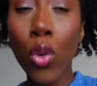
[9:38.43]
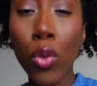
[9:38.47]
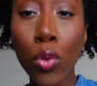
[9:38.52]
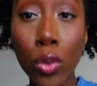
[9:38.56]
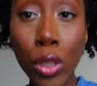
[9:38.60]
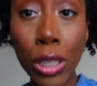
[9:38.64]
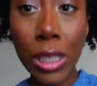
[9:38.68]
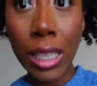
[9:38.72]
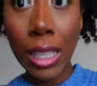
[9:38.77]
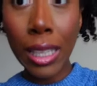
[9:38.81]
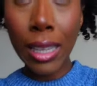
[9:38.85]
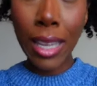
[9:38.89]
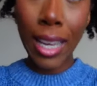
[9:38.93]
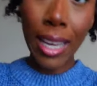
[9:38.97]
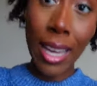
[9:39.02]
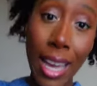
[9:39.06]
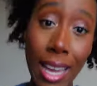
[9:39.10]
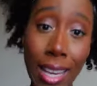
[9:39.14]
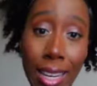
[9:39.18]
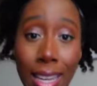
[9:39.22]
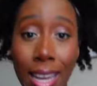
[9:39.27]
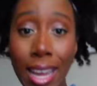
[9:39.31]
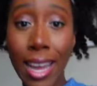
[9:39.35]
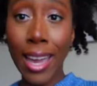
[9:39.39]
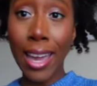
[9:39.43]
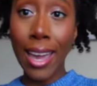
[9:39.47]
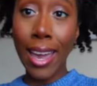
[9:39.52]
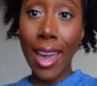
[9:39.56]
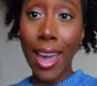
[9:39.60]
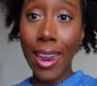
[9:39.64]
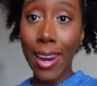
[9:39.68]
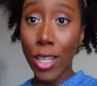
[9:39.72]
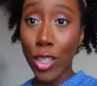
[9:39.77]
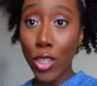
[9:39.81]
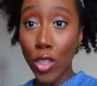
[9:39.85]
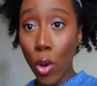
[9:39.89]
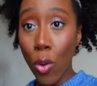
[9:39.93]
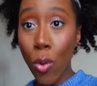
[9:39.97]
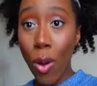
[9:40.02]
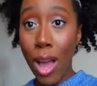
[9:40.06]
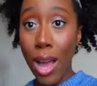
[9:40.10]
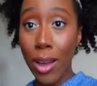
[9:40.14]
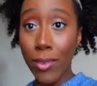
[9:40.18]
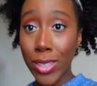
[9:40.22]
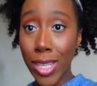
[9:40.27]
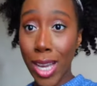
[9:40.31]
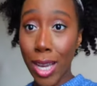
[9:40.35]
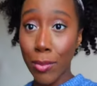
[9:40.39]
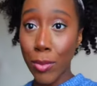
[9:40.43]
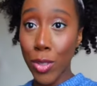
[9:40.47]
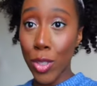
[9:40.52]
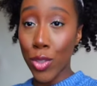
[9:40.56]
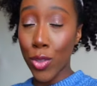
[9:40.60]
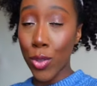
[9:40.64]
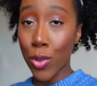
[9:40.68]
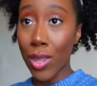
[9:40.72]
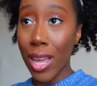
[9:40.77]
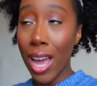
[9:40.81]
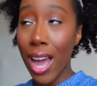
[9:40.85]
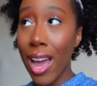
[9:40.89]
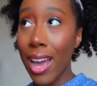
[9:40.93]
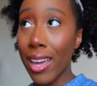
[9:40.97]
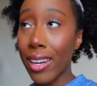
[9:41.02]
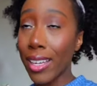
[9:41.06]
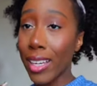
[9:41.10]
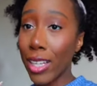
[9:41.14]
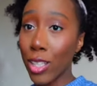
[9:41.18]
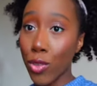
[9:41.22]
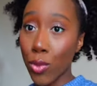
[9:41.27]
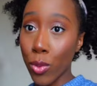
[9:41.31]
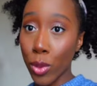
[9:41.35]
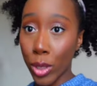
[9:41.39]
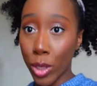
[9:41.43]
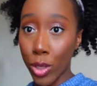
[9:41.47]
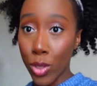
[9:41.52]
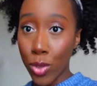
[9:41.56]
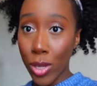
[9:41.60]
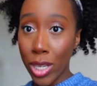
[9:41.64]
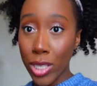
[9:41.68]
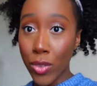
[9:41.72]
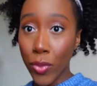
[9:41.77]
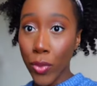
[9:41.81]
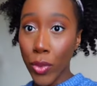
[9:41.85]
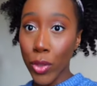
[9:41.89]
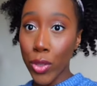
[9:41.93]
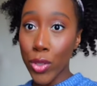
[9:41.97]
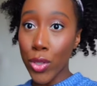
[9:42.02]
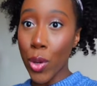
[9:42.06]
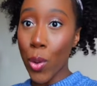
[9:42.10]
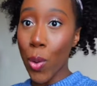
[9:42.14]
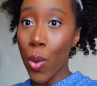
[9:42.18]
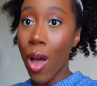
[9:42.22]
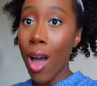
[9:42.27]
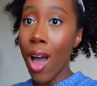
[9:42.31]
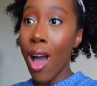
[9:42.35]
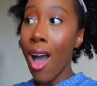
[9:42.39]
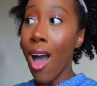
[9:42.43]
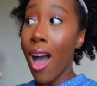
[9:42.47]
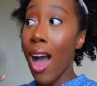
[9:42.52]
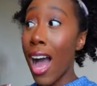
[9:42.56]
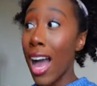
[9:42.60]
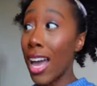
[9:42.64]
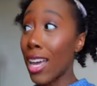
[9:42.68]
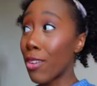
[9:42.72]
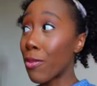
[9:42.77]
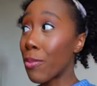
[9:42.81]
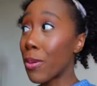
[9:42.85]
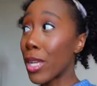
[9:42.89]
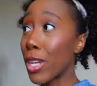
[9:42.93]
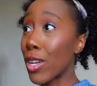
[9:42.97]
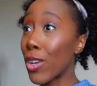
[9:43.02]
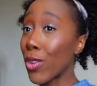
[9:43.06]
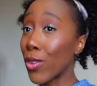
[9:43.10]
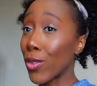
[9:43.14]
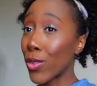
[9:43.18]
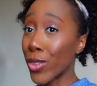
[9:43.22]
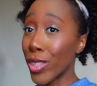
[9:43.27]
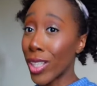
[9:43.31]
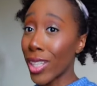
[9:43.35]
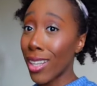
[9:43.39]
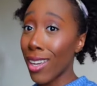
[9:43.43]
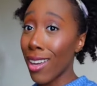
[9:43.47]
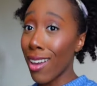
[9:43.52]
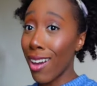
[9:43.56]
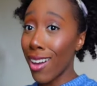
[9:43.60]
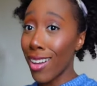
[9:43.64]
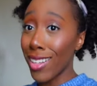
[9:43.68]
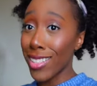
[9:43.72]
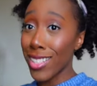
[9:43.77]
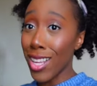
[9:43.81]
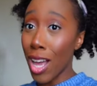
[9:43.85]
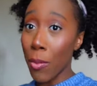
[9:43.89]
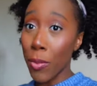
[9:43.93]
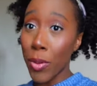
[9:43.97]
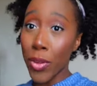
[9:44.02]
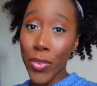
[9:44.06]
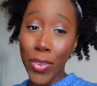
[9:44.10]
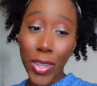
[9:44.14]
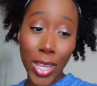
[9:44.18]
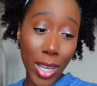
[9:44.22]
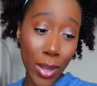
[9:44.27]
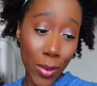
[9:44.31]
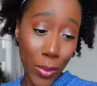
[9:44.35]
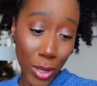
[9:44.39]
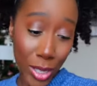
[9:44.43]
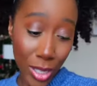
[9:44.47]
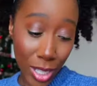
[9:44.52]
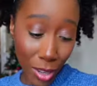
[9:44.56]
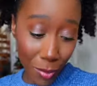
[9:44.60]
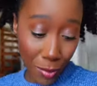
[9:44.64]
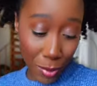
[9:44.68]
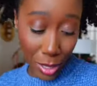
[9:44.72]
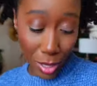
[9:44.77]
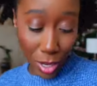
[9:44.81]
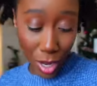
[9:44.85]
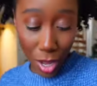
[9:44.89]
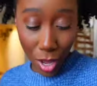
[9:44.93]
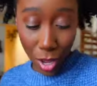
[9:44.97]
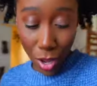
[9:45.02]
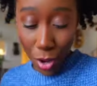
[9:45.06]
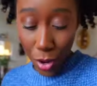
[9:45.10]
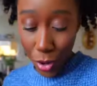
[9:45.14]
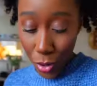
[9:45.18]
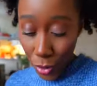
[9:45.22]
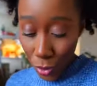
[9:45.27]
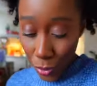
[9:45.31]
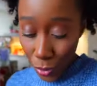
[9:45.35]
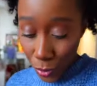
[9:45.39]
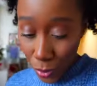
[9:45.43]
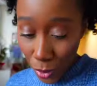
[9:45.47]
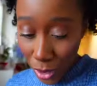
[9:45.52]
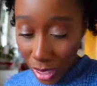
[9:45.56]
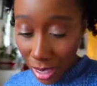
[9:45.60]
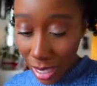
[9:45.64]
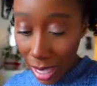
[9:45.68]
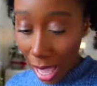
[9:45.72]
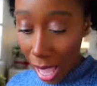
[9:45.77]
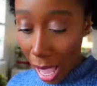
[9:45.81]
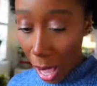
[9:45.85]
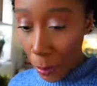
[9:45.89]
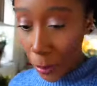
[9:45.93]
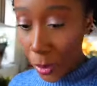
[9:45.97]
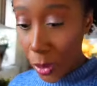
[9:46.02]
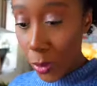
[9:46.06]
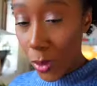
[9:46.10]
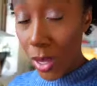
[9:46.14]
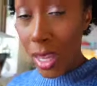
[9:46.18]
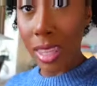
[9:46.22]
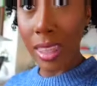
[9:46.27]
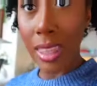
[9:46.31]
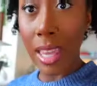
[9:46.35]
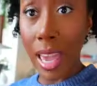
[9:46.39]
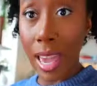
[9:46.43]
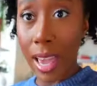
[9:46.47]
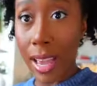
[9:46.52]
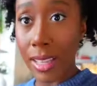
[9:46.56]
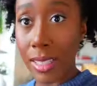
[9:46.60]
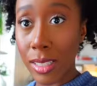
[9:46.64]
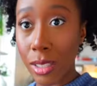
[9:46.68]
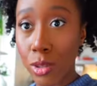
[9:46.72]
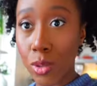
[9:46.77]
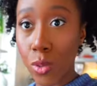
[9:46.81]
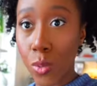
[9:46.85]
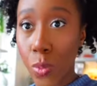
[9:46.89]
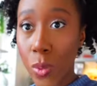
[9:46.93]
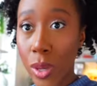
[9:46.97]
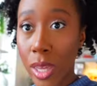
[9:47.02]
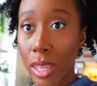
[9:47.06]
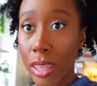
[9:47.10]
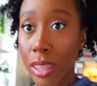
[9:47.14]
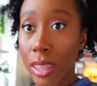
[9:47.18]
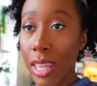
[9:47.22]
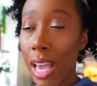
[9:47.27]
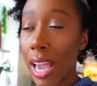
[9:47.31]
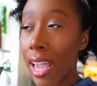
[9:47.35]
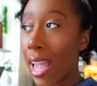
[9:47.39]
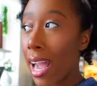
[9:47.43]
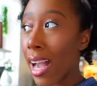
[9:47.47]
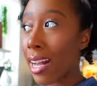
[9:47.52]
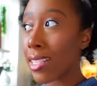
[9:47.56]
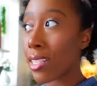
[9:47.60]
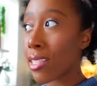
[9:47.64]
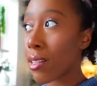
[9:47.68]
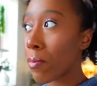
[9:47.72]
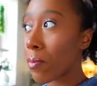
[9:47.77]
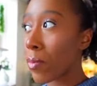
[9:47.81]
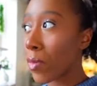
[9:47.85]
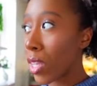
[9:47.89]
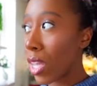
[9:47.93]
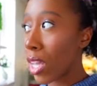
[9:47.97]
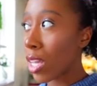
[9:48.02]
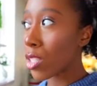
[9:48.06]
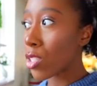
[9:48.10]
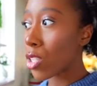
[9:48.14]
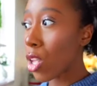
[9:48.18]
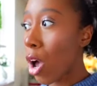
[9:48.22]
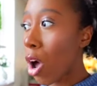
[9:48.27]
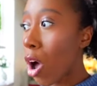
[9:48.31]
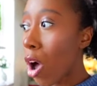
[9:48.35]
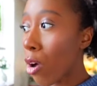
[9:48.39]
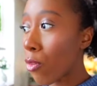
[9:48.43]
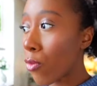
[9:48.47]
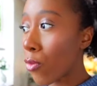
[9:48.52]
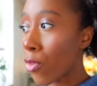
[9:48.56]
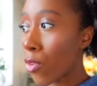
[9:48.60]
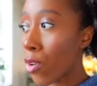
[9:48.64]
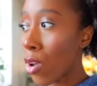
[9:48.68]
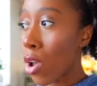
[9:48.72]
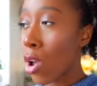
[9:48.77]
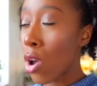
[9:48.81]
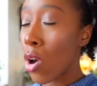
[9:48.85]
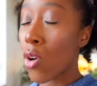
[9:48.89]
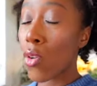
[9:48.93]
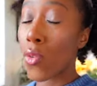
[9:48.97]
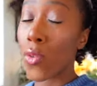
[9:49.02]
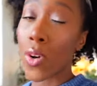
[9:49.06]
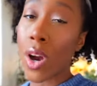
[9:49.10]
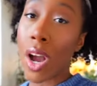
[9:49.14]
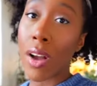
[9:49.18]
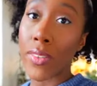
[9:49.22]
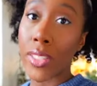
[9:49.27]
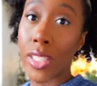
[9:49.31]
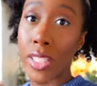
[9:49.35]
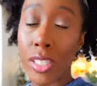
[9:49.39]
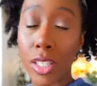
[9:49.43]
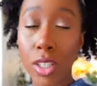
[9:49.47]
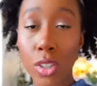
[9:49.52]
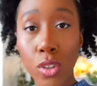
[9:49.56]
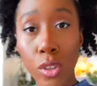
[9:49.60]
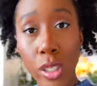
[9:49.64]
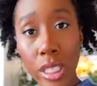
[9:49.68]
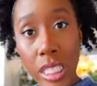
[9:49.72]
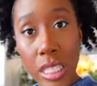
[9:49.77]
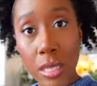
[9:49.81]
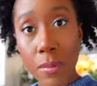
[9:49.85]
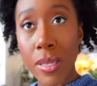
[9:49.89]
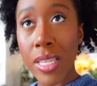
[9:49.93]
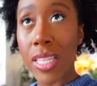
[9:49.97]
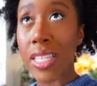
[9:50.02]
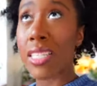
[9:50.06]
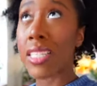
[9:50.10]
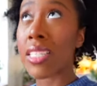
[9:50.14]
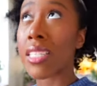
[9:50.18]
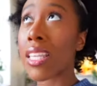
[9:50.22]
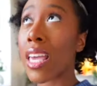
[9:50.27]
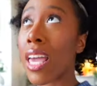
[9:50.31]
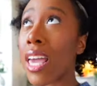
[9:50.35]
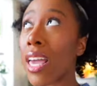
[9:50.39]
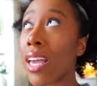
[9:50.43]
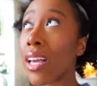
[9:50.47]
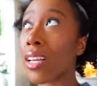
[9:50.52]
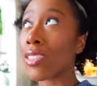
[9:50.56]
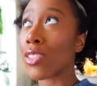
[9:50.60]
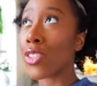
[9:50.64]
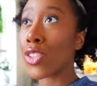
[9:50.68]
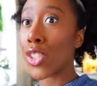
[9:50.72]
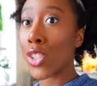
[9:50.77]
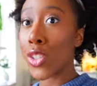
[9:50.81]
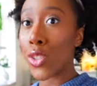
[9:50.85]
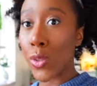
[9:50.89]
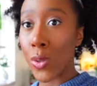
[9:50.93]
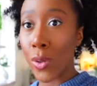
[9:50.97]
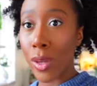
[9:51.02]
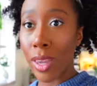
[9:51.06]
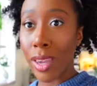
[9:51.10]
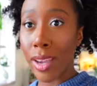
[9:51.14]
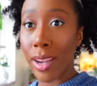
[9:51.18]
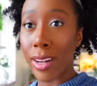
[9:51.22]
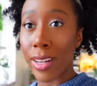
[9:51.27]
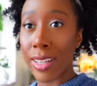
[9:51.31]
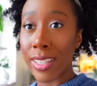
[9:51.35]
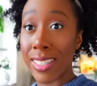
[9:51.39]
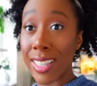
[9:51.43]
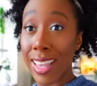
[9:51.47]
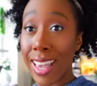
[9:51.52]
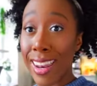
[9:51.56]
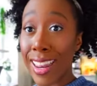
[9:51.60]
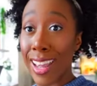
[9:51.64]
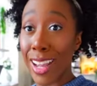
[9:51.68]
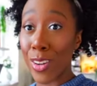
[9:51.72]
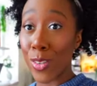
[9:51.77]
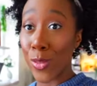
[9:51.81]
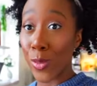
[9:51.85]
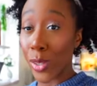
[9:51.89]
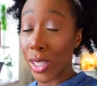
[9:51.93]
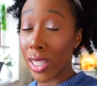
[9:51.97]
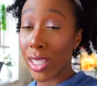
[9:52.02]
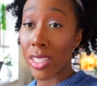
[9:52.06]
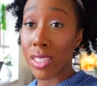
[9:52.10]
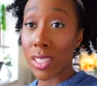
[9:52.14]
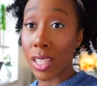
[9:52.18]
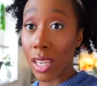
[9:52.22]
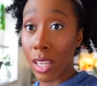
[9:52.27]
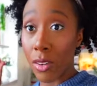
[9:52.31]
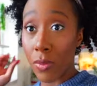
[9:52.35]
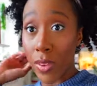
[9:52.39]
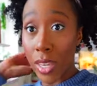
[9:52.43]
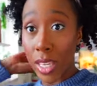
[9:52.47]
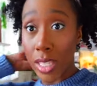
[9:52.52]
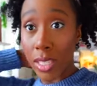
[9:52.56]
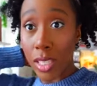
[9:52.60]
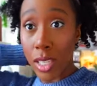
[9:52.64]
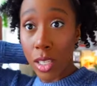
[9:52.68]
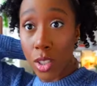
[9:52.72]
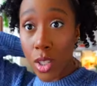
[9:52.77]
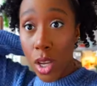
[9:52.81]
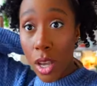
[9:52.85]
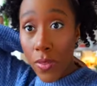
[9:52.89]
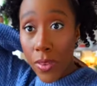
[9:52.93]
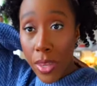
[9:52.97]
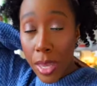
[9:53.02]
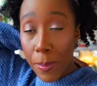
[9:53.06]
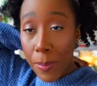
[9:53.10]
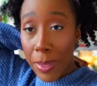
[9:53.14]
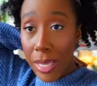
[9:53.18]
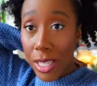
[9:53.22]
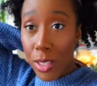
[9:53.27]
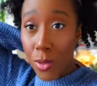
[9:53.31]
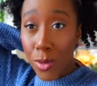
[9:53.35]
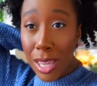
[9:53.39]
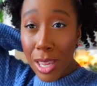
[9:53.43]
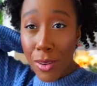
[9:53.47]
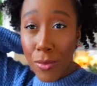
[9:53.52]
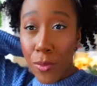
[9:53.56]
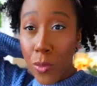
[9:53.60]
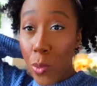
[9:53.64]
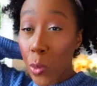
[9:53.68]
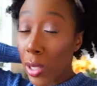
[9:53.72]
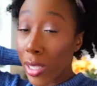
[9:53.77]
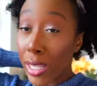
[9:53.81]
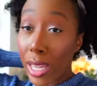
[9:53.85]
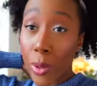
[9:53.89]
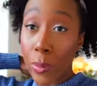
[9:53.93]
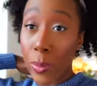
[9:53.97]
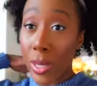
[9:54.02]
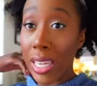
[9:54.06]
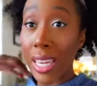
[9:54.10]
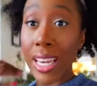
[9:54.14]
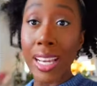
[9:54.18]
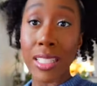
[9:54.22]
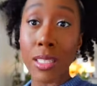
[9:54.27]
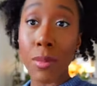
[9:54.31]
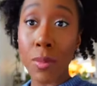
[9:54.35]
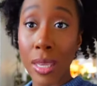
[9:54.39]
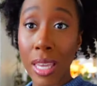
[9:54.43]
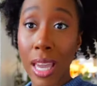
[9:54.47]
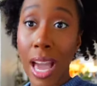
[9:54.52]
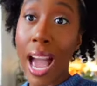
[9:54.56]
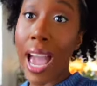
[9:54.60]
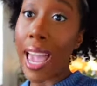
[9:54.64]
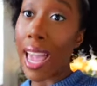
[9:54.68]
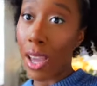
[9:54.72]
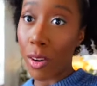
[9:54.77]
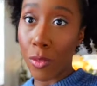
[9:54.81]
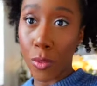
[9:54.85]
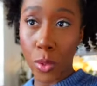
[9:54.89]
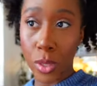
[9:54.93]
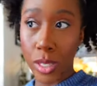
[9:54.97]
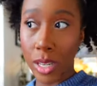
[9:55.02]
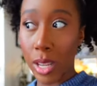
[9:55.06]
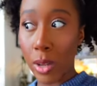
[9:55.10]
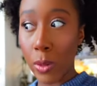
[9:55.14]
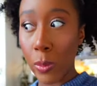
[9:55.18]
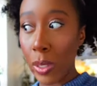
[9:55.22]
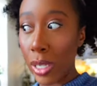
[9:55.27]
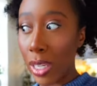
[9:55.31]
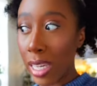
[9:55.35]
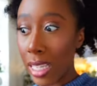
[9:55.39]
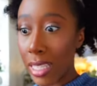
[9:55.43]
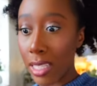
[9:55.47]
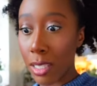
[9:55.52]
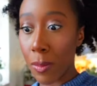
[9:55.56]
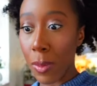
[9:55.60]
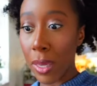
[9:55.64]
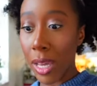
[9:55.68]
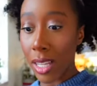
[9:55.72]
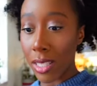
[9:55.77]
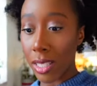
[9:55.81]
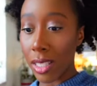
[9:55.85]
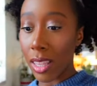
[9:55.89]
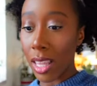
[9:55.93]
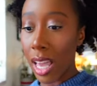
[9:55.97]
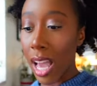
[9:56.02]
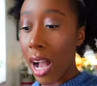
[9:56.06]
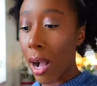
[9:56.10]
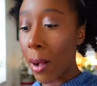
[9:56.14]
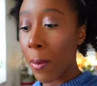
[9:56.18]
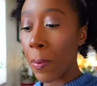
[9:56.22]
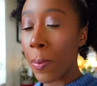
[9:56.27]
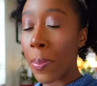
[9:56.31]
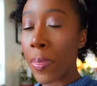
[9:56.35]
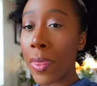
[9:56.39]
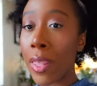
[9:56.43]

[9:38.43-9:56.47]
really late at night and I don't have time to do that. And it gets really stressful. So I've been really on top of it, which I've been really happy with. And with, I had some days off for obviously Christmas and New Year's, and I really took advantage of it because we had four day weekends. I had four day weekends because of that.